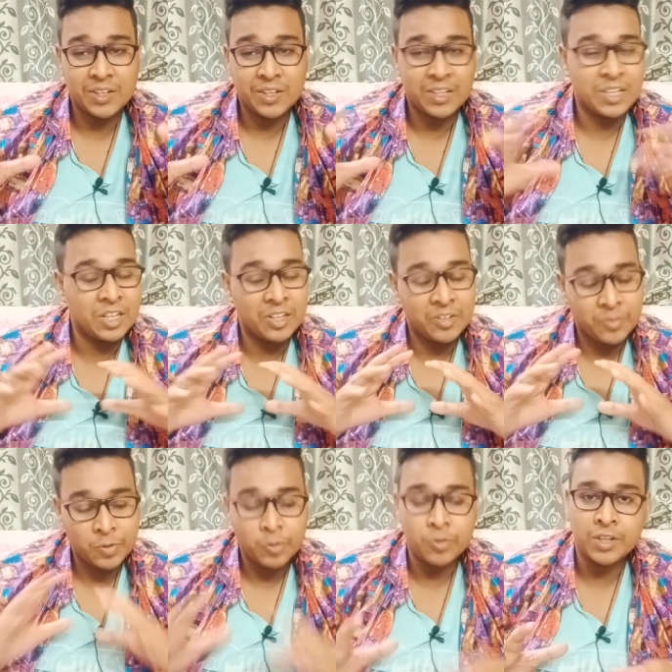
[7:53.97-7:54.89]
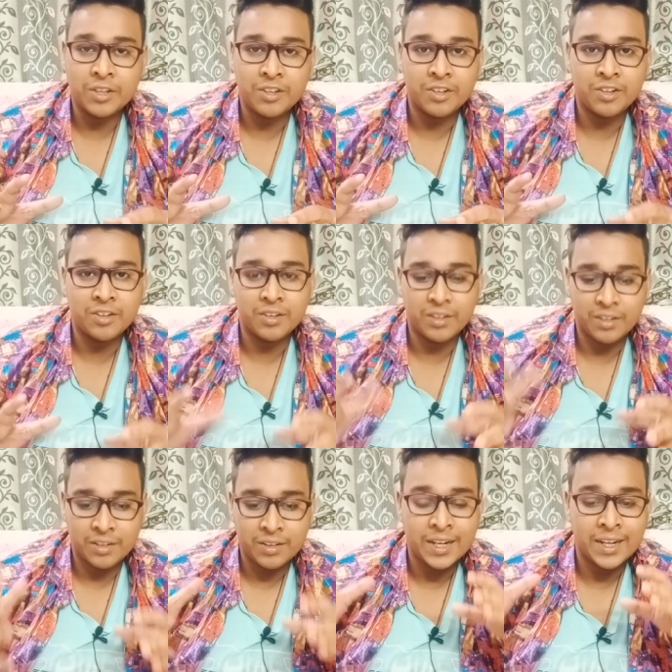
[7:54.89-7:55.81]
he refuses
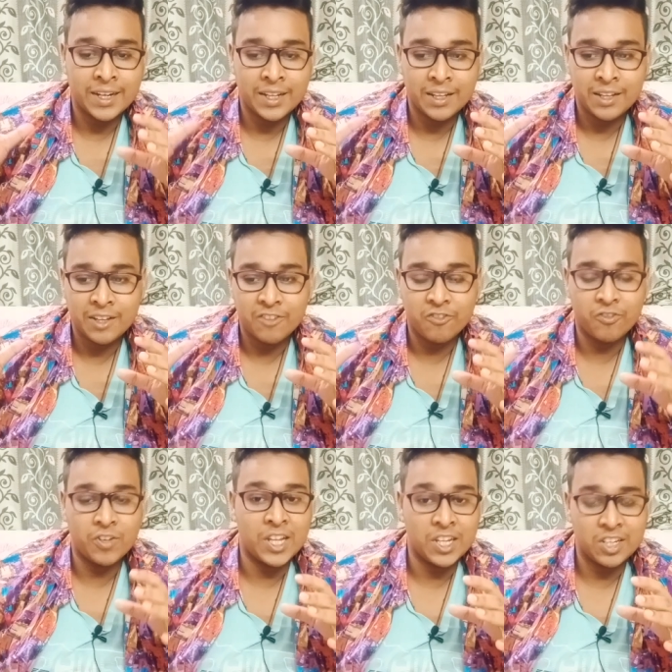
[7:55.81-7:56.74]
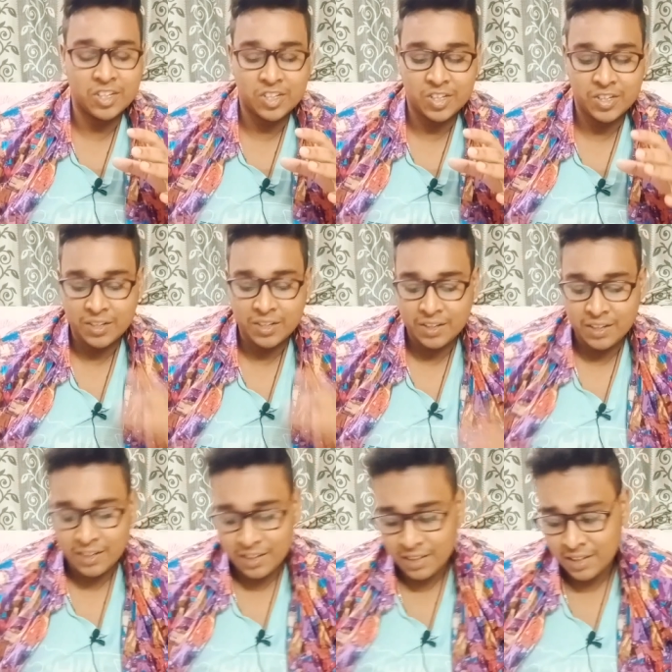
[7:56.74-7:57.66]
that flesh.
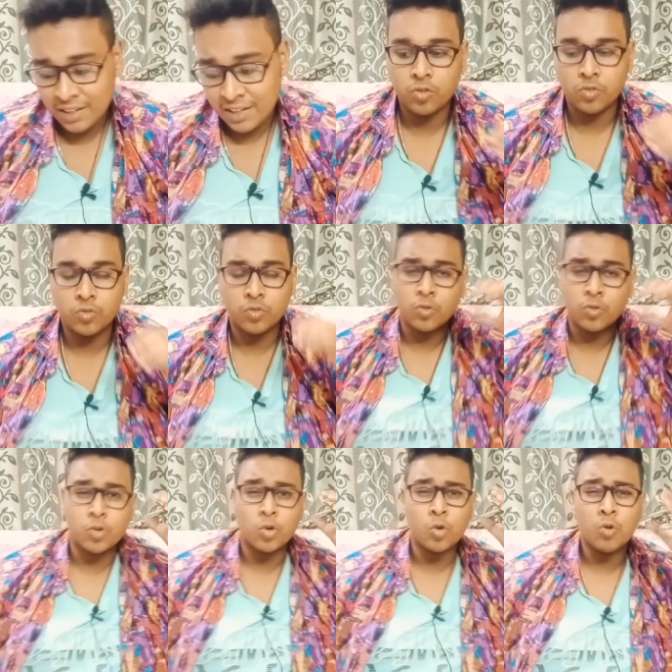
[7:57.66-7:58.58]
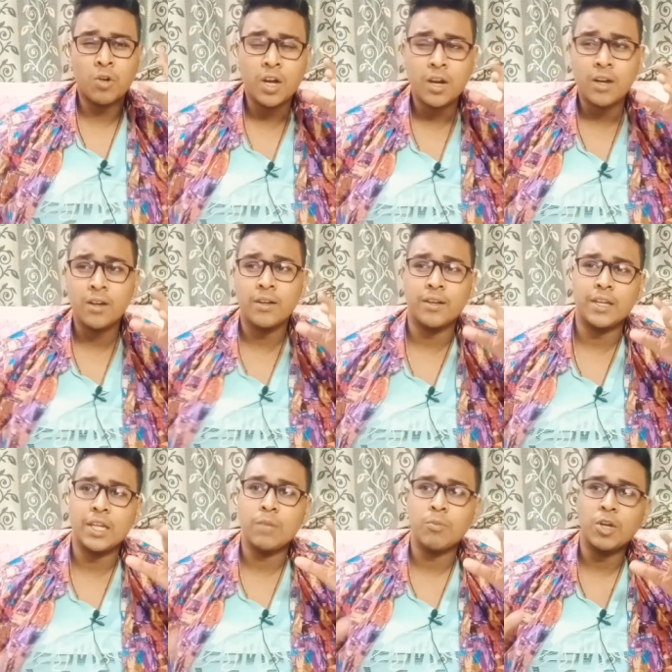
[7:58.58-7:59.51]
So Toka,
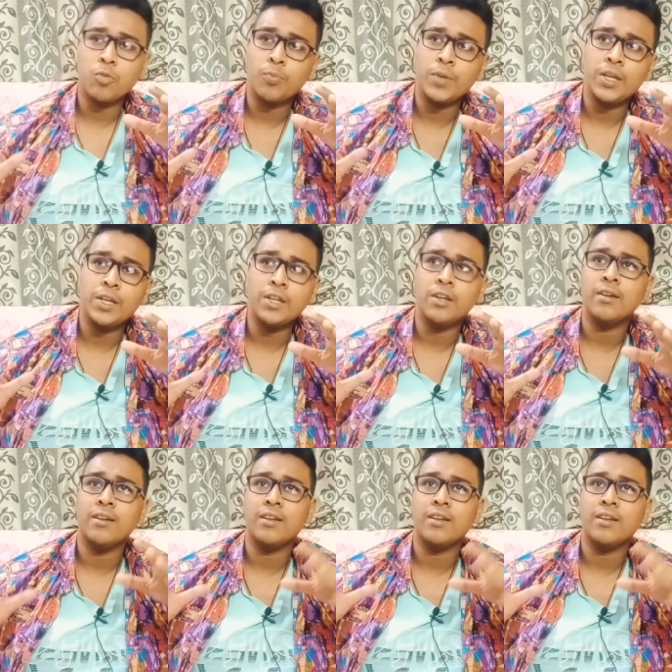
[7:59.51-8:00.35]
in my opinion,